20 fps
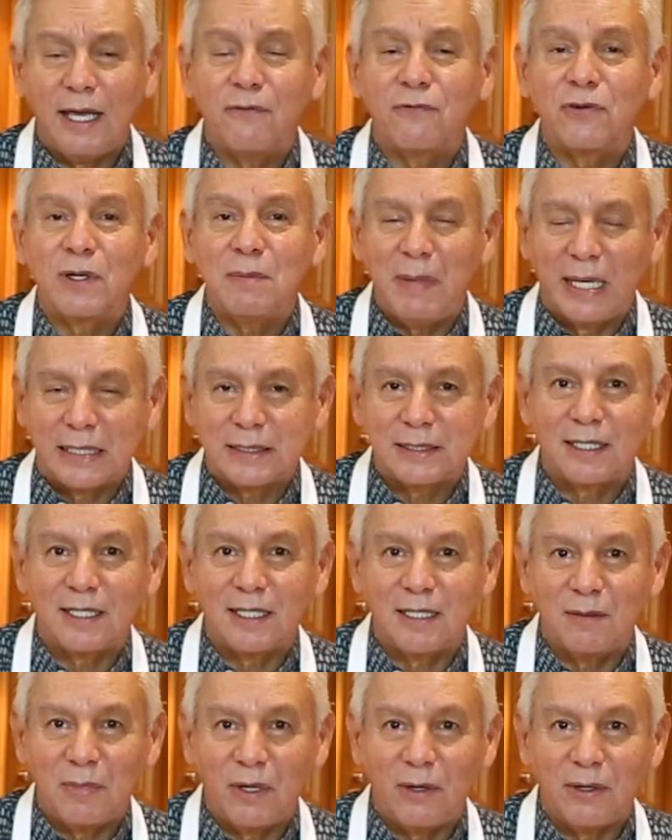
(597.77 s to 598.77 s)
Every
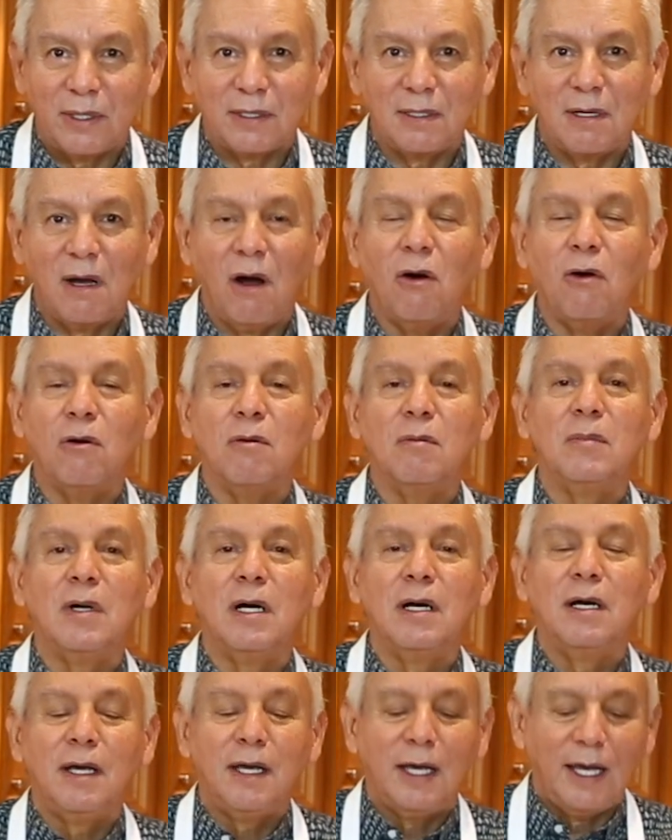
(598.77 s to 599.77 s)
Mexican-American home